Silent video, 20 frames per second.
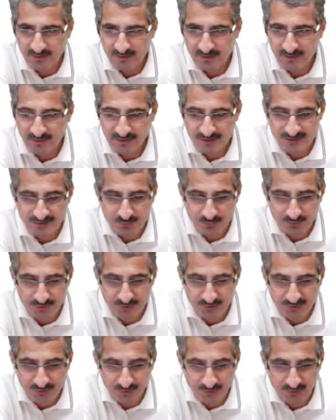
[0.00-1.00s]
this, the
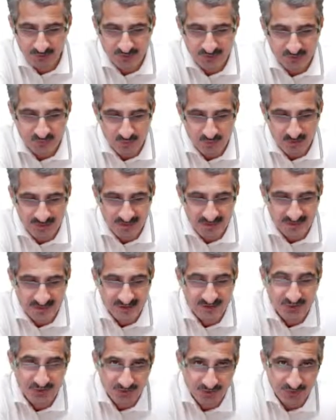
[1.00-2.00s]
smallest one is
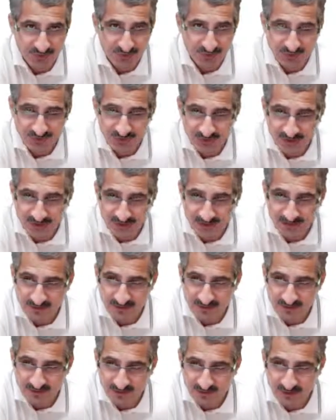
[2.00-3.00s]
30, right?
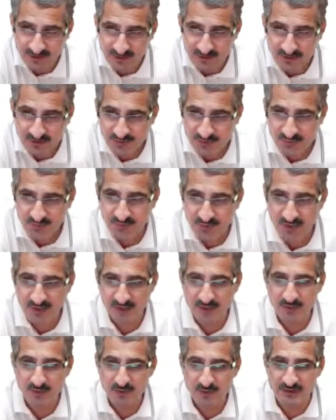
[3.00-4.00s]
So I
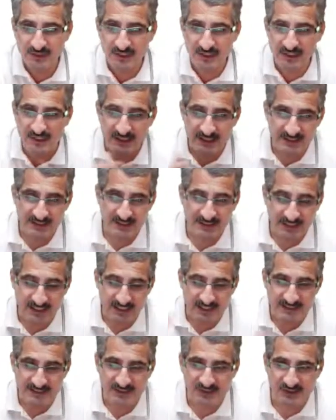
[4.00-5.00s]
will add
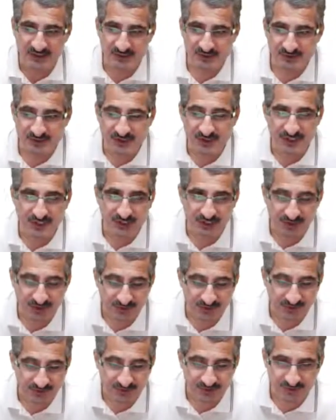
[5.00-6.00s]
and subtract
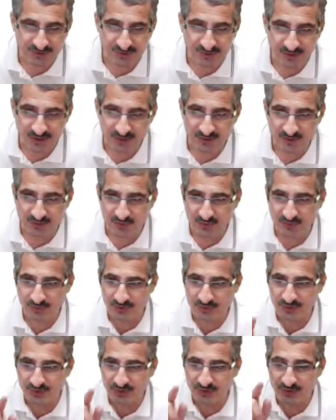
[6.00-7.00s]
30
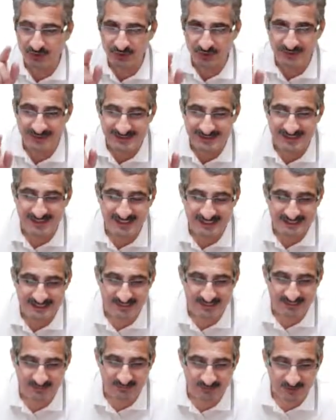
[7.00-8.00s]
according to the signs
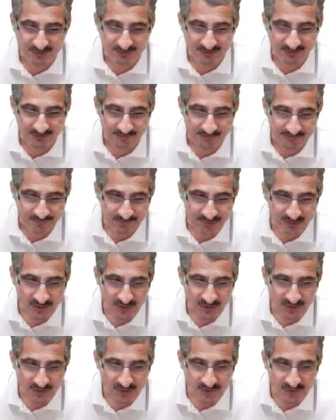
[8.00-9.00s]
I made.
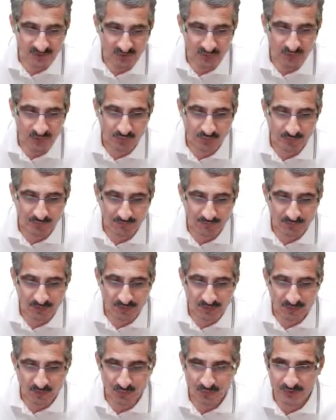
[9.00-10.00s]
So
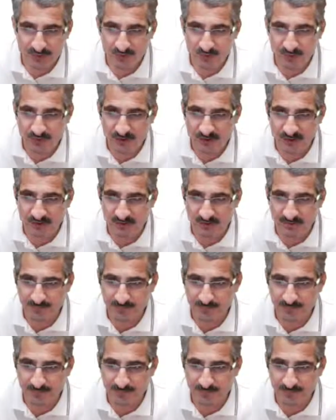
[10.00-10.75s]
we will